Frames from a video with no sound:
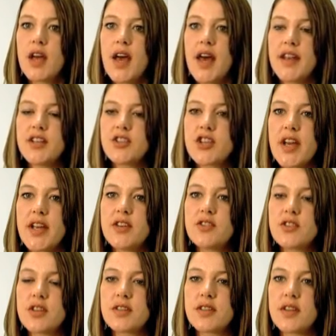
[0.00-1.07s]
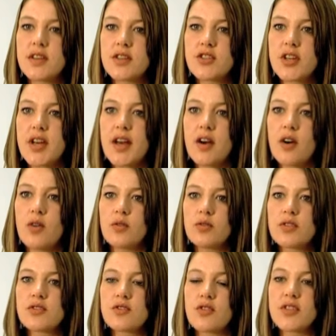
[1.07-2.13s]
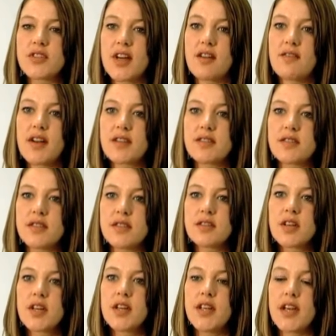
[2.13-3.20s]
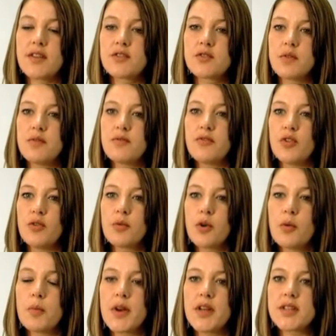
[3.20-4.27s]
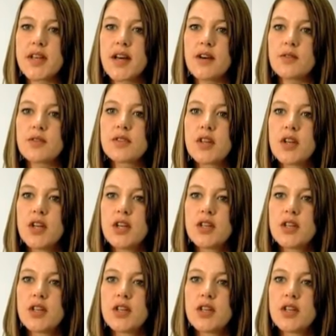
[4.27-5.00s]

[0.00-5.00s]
Any changes in the shareholders or the directors, you have to inform Companies House.